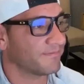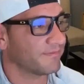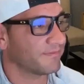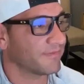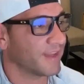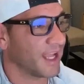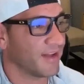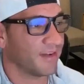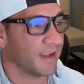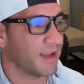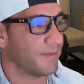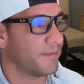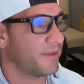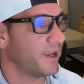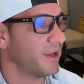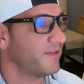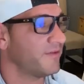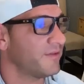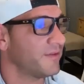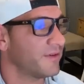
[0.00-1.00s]
Haven't got
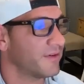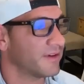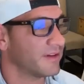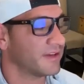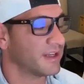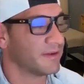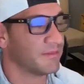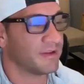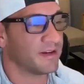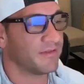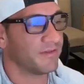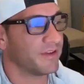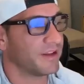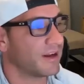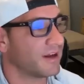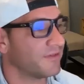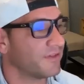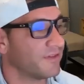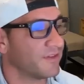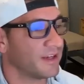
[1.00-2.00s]
paid for it, didn't benefit
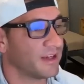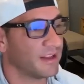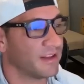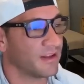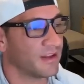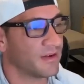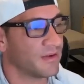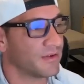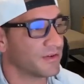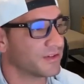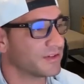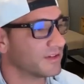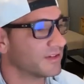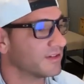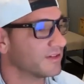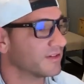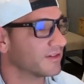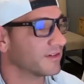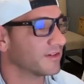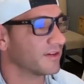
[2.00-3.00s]
off of any of the
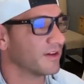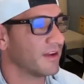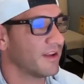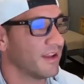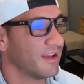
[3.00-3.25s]
courses, or